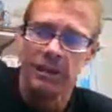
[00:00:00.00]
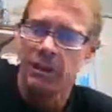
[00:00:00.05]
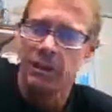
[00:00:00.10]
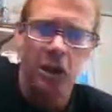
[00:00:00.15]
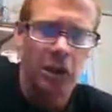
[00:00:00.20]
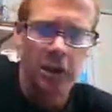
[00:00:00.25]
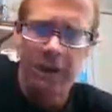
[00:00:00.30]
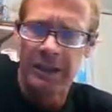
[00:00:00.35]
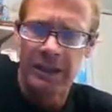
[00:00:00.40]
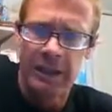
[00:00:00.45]

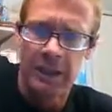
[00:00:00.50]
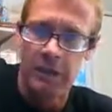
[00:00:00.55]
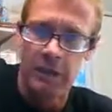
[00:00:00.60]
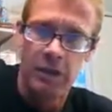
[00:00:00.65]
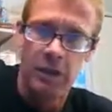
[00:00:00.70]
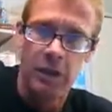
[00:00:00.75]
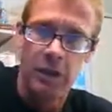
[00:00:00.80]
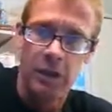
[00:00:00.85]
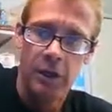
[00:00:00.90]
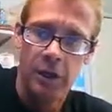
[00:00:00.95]
that's all it
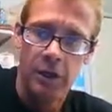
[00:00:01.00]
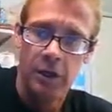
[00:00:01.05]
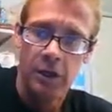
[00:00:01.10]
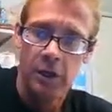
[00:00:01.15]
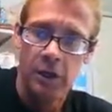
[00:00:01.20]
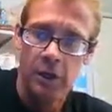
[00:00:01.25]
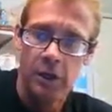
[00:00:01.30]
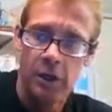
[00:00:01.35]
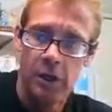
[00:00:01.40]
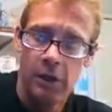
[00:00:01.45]
is.
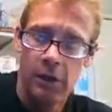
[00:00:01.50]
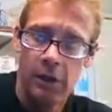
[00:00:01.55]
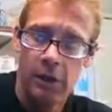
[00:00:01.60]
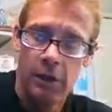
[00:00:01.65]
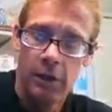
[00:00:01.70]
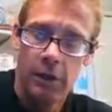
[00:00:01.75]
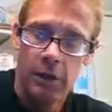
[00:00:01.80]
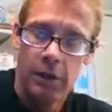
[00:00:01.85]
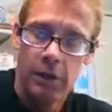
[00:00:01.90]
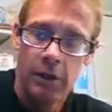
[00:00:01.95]

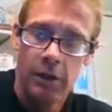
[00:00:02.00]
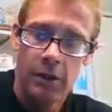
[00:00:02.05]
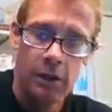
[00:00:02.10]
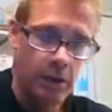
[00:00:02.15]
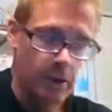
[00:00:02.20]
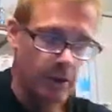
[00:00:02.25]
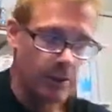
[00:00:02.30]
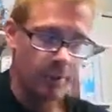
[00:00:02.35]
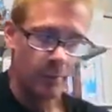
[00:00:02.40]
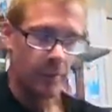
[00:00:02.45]

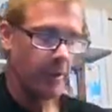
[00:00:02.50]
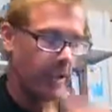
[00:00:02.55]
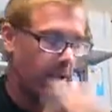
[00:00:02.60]
Your